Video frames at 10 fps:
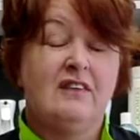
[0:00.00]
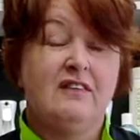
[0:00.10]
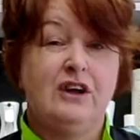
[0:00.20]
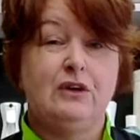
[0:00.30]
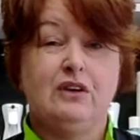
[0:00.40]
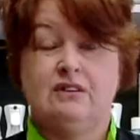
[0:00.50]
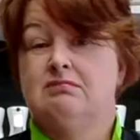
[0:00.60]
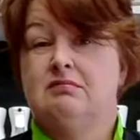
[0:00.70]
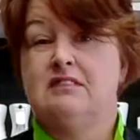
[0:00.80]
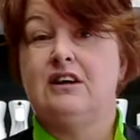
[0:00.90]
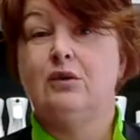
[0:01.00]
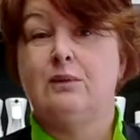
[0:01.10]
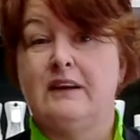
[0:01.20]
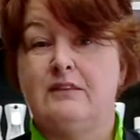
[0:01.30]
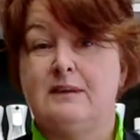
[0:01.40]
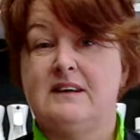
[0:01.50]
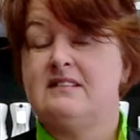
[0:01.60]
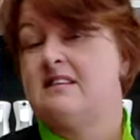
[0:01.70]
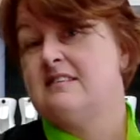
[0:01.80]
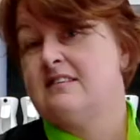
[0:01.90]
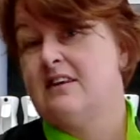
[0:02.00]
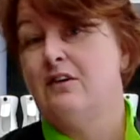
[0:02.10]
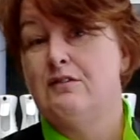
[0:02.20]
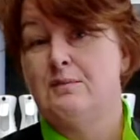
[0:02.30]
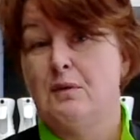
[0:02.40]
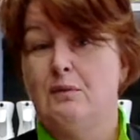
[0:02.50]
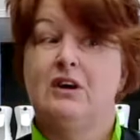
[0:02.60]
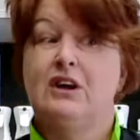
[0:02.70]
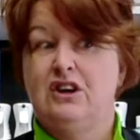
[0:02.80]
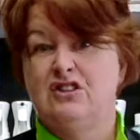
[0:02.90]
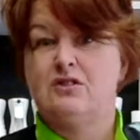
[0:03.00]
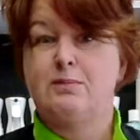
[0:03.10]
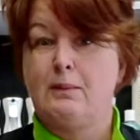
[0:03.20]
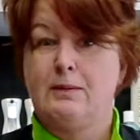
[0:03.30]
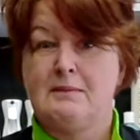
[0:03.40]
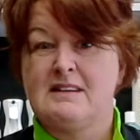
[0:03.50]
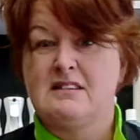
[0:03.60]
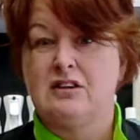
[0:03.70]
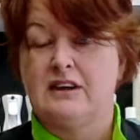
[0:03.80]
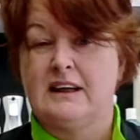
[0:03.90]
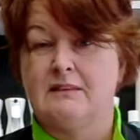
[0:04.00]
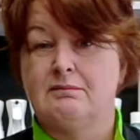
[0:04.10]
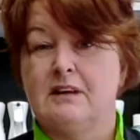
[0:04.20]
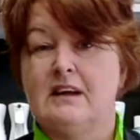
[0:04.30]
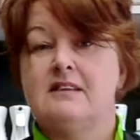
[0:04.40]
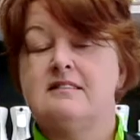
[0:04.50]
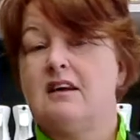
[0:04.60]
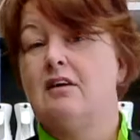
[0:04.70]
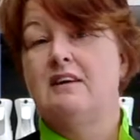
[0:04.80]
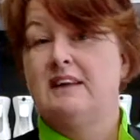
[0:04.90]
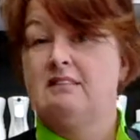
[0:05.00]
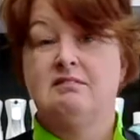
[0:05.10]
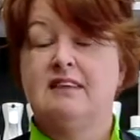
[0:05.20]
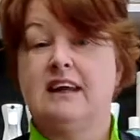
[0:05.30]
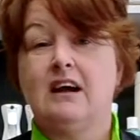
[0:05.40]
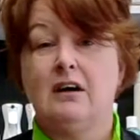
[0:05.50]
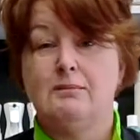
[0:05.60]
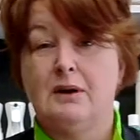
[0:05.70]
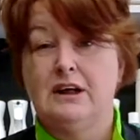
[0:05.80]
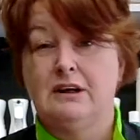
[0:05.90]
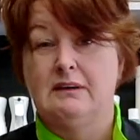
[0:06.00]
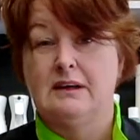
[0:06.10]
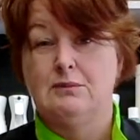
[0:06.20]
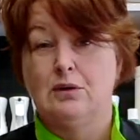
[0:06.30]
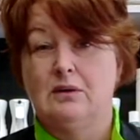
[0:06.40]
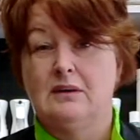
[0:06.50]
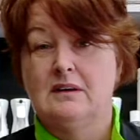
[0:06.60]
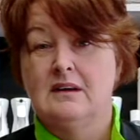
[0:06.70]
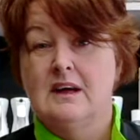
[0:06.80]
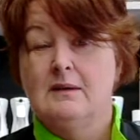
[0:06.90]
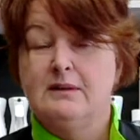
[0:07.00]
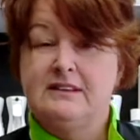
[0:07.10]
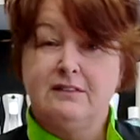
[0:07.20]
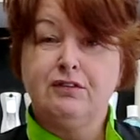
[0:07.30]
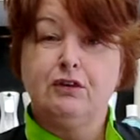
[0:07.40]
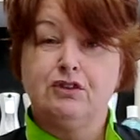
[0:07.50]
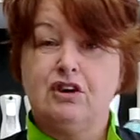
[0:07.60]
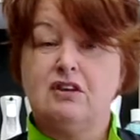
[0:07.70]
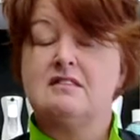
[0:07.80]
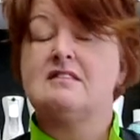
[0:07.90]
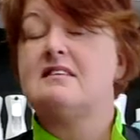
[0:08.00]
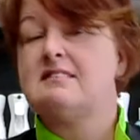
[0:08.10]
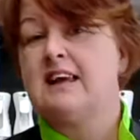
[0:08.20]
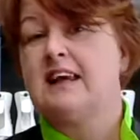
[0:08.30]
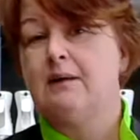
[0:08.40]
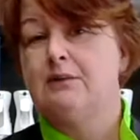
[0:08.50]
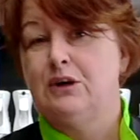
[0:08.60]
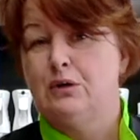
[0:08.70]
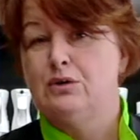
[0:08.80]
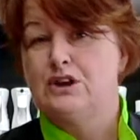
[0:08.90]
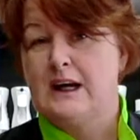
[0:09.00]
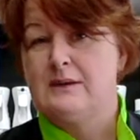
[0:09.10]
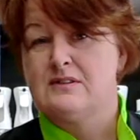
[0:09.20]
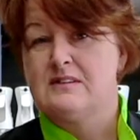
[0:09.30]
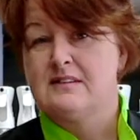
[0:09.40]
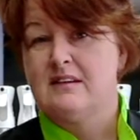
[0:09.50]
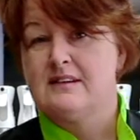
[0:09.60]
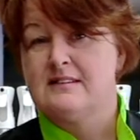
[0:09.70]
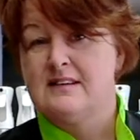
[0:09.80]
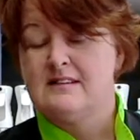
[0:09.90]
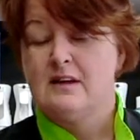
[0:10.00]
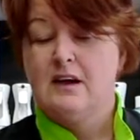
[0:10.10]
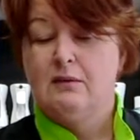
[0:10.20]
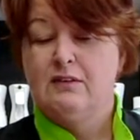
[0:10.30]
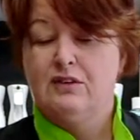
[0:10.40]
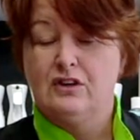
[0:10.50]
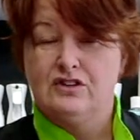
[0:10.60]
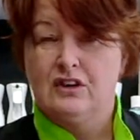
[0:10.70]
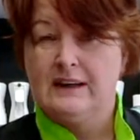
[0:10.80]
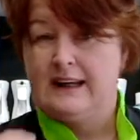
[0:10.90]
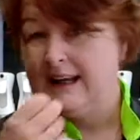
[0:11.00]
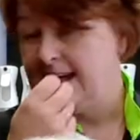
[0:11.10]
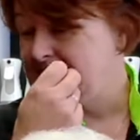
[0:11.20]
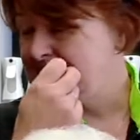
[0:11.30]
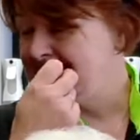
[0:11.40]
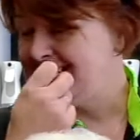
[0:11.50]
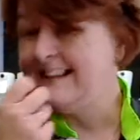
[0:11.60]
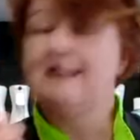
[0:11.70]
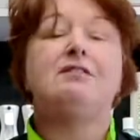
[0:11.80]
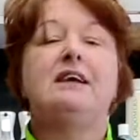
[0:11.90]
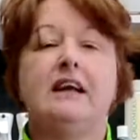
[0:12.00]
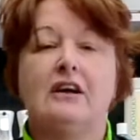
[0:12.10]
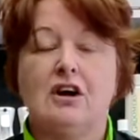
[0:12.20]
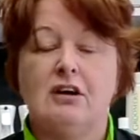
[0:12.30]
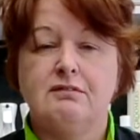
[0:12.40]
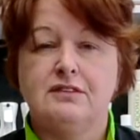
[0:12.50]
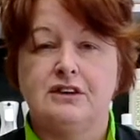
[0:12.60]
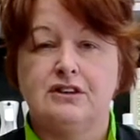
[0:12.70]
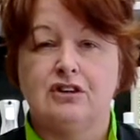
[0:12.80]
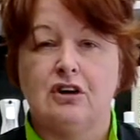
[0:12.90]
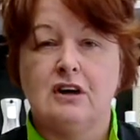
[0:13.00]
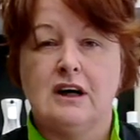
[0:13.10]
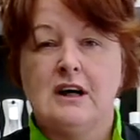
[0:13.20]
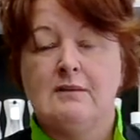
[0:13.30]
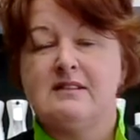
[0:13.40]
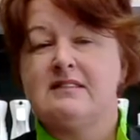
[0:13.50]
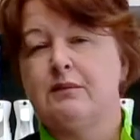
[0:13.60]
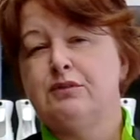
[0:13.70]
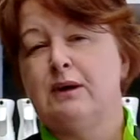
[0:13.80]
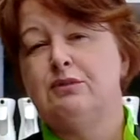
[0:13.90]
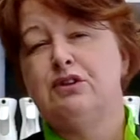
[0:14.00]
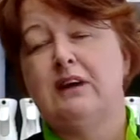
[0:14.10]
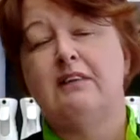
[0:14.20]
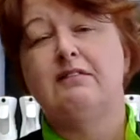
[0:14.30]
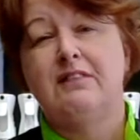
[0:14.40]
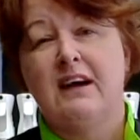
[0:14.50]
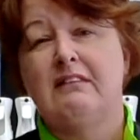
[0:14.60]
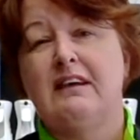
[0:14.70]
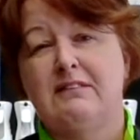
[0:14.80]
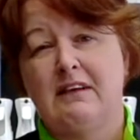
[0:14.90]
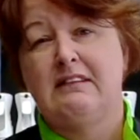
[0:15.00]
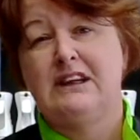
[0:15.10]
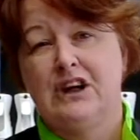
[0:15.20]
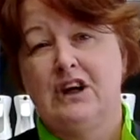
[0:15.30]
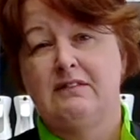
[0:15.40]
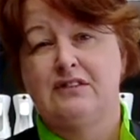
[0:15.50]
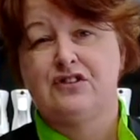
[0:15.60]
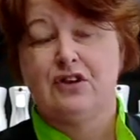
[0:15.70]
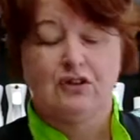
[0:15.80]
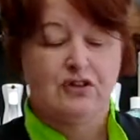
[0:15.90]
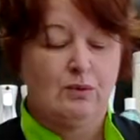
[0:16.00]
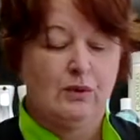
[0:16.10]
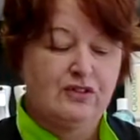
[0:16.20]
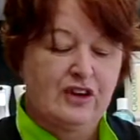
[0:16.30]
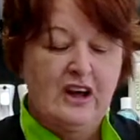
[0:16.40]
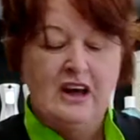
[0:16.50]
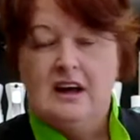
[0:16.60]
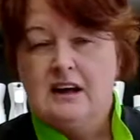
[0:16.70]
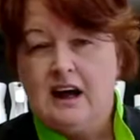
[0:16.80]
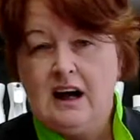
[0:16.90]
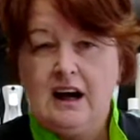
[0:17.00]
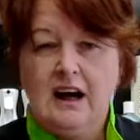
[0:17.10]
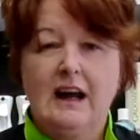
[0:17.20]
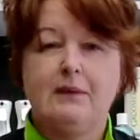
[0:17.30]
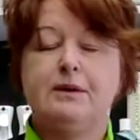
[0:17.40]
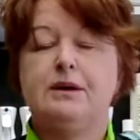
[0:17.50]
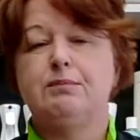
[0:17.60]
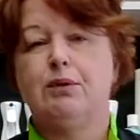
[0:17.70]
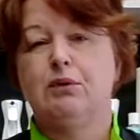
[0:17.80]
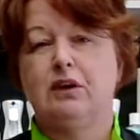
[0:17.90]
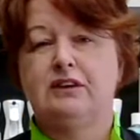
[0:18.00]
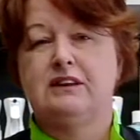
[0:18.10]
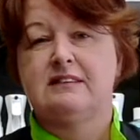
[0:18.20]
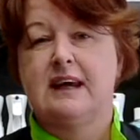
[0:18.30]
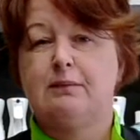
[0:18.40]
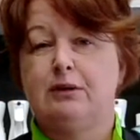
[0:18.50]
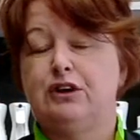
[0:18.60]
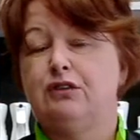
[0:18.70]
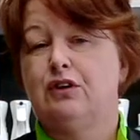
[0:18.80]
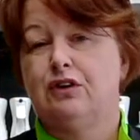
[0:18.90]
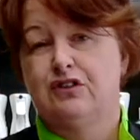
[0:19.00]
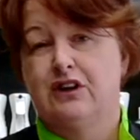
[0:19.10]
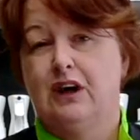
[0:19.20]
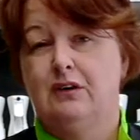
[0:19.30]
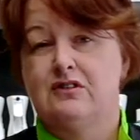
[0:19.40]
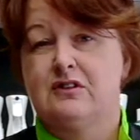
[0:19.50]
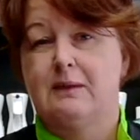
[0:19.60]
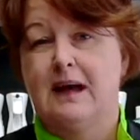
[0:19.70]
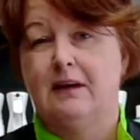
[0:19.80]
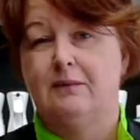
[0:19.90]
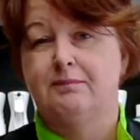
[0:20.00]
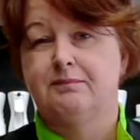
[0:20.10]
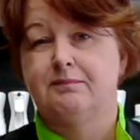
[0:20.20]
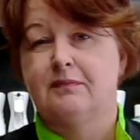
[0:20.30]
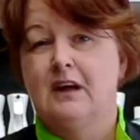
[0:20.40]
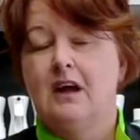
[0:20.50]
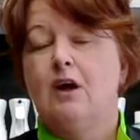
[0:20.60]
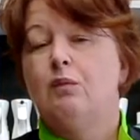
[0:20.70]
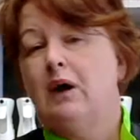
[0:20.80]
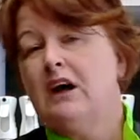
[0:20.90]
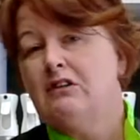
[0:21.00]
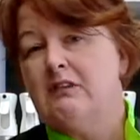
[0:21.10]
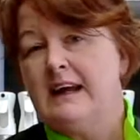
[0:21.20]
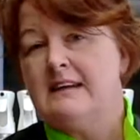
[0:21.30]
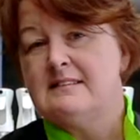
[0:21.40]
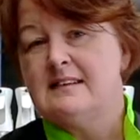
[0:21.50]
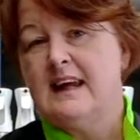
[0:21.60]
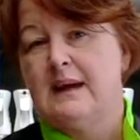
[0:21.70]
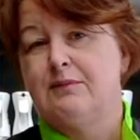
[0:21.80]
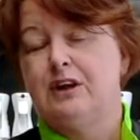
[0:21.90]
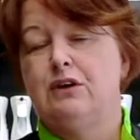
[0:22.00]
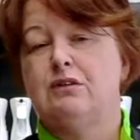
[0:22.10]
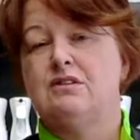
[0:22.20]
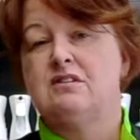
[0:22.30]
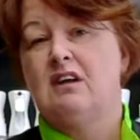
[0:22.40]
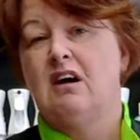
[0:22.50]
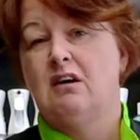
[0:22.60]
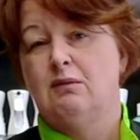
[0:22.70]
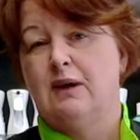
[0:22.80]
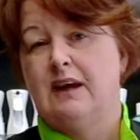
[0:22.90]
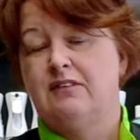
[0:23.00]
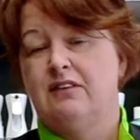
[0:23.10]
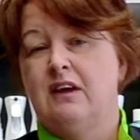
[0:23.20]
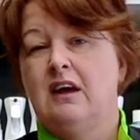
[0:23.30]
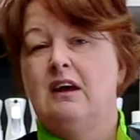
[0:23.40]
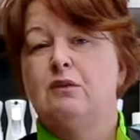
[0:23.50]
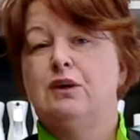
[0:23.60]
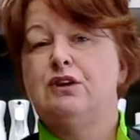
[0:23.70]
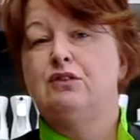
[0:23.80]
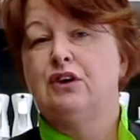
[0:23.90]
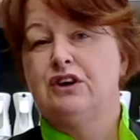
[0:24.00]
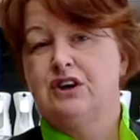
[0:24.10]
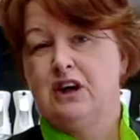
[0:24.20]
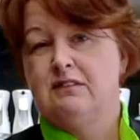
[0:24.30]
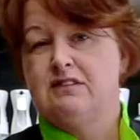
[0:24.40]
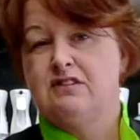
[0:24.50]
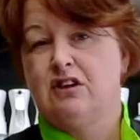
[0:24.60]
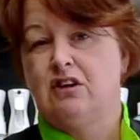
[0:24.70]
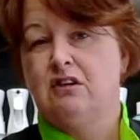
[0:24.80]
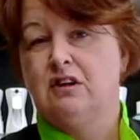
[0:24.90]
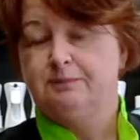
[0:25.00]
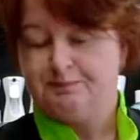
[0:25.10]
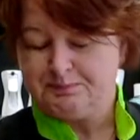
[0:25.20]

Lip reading: that you can deal with because it's solvable. You just pop a muzzle on it. And then they can't bite you anymore. But difficult dogs, as I said, come in all shapes and sizes. We've got Dolly here. She's a lovely little confident dog. But sometimes you get very, very nervous dogs that want to curl up in a ball on your table and you've got to coax them out. One great tip that you can start with when you've got a nervous dog